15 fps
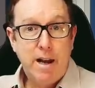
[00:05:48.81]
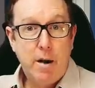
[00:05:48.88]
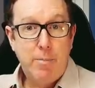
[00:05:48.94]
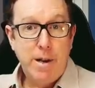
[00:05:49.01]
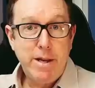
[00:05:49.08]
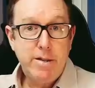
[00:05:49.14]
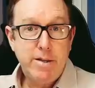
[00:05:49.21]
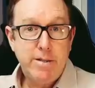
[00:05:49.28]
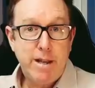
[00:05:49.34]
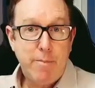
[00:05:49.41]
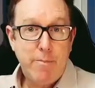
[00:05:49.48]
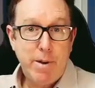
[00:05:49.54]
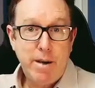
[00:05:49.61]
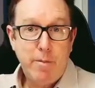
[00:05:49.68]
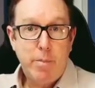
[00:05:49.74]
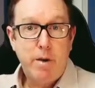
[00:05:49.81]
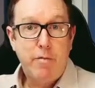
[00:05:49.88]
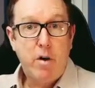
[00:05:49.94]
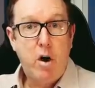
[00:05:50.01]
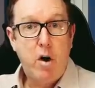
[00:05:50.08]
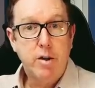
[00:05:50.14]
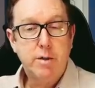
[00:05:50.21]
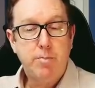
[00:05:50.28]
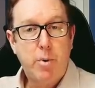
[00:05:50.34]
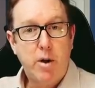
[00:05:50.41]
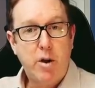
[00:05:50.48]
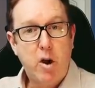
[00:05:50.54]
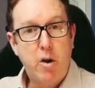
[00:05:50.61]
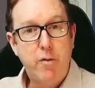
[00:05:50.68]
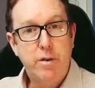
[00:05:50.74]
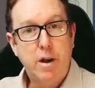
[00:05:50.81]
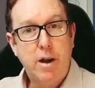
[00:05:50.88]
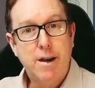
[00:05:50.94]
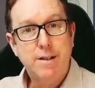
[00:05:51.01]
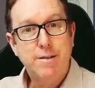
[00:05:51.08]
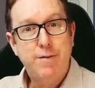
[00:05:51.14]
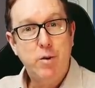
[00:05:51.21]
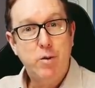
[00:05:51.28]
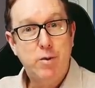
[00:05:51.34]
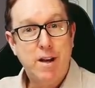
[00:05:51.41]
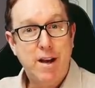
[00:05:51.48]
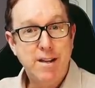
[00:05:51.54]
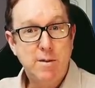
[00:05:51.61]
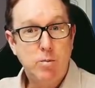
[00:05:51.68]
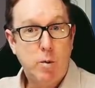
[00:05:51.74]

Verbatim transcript: Now, beaches have been a bit of a hotspot over the last few days,